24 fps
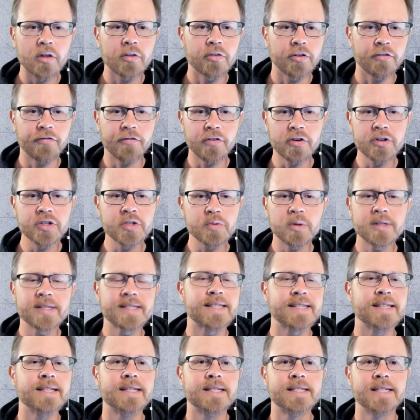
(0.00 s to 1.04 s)
The first
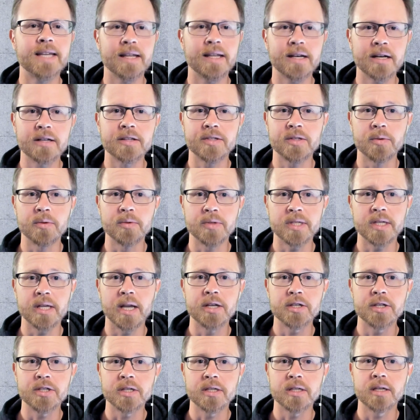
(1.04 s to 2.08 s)
one's the tenant
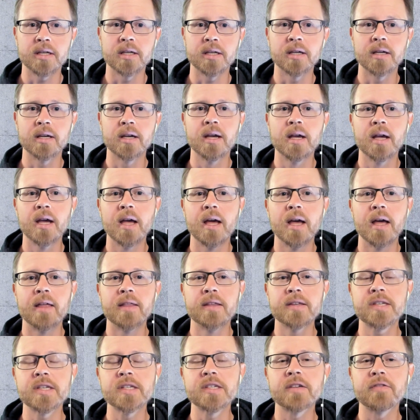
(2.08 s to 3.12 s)
association key.
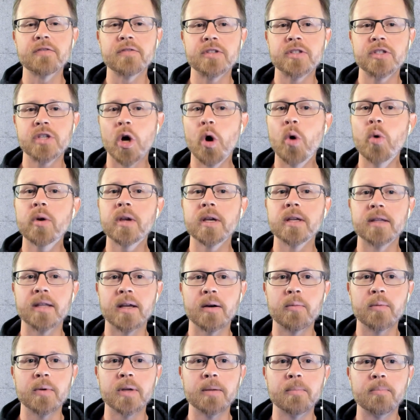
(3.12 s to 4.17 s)
This is a token
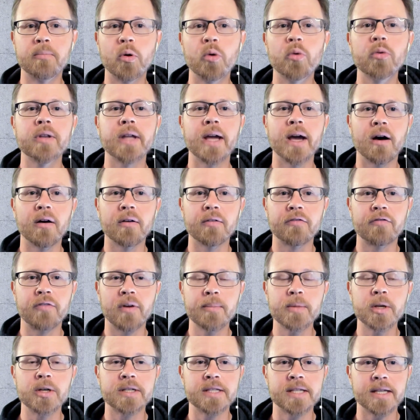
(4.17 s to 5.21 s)
that we pull down
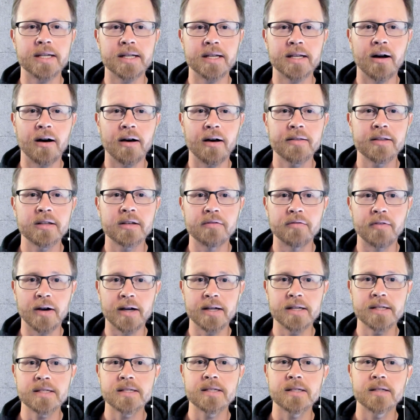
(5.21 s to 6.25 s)
from your tenant on the
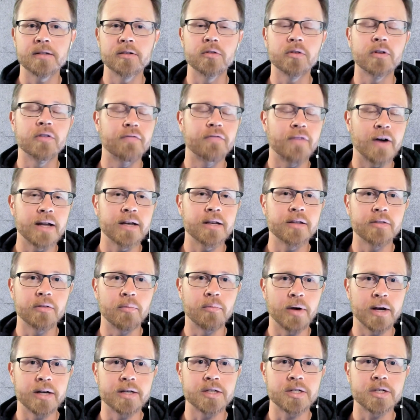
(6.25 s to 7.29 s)
device. You can find it in the
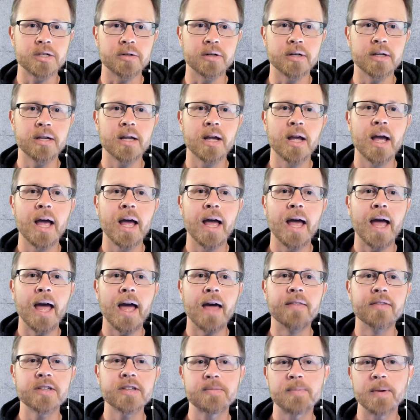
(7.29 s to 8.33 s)
registry.
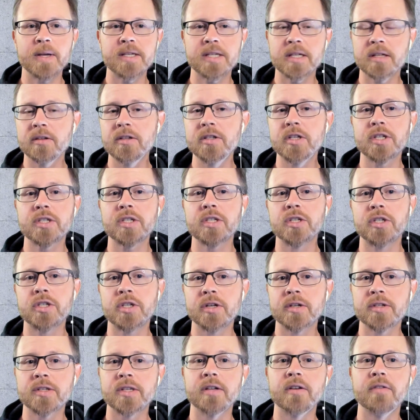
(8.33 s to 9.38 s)
And this basically just
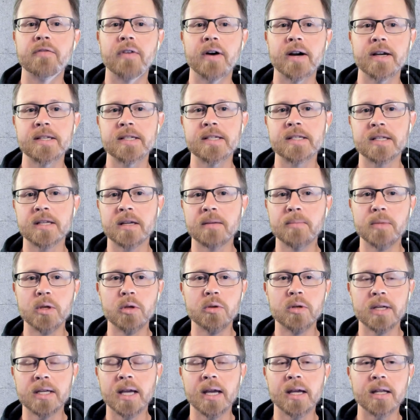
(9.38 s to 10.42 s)
ensures the device is
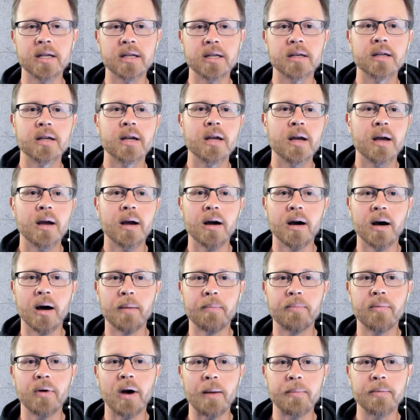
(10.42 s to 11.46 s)
communicating uh,
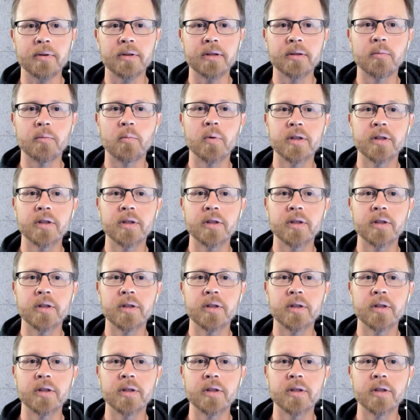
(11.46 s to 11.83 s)
properly